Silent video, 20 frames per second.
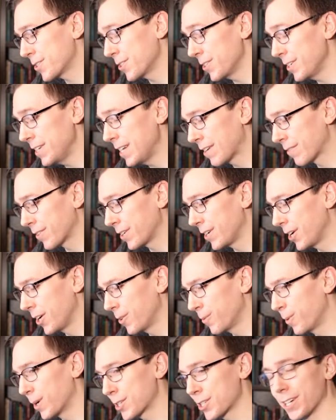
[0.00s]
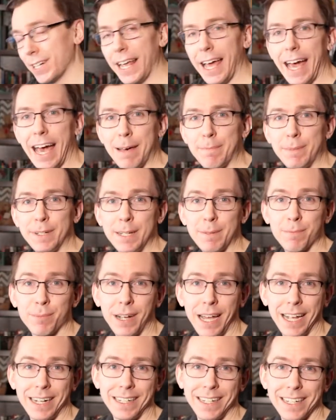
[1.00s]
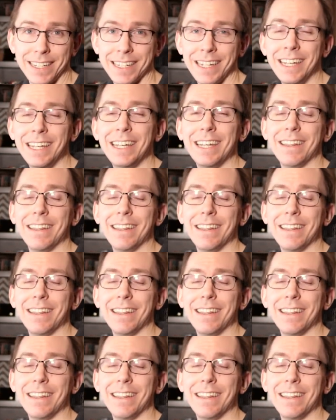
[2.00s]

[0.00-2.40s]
So you never know what's going to happen in practice.